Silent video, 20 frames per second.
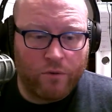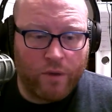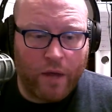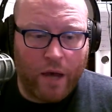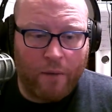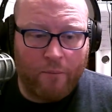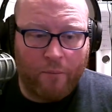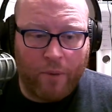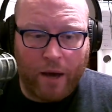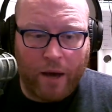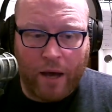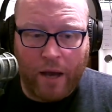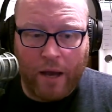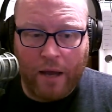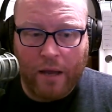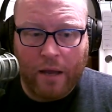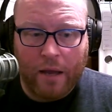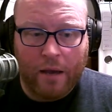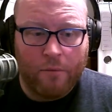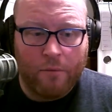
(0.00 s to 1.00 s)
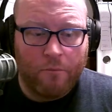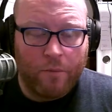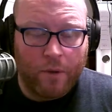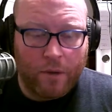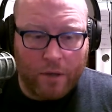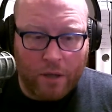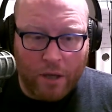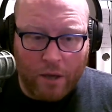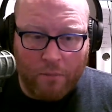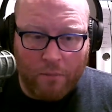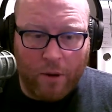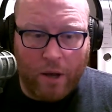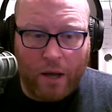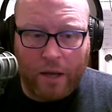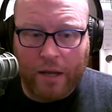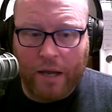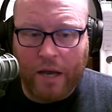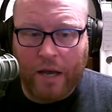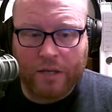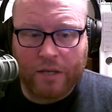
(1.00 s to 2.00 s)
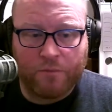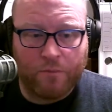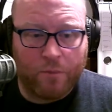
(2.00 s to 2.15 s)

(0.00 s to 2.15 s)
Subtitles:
that by building a podcast,